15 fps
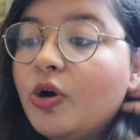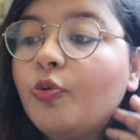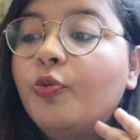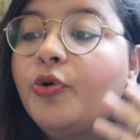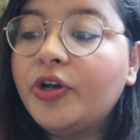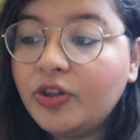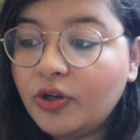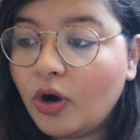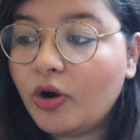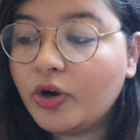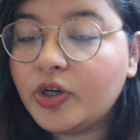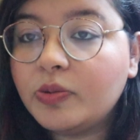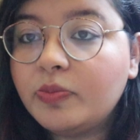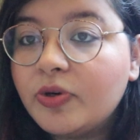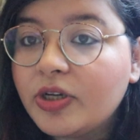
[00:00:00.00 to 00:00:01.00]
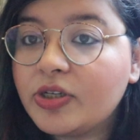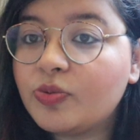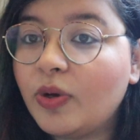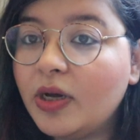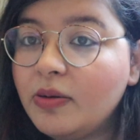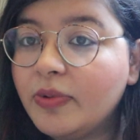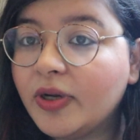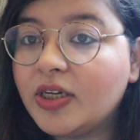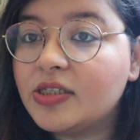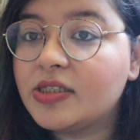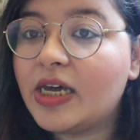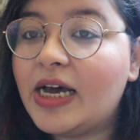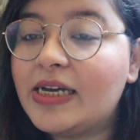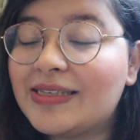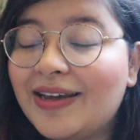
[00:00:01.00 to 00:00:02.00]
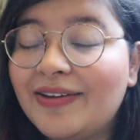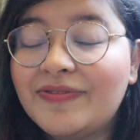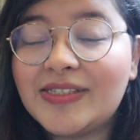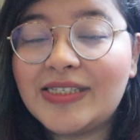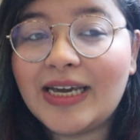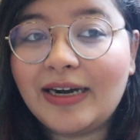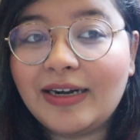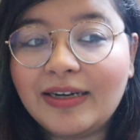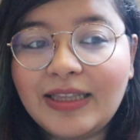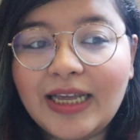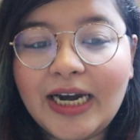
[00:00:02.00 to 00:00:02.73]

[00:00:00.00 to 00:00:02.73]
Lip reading: with audiobook as well, because as I've said,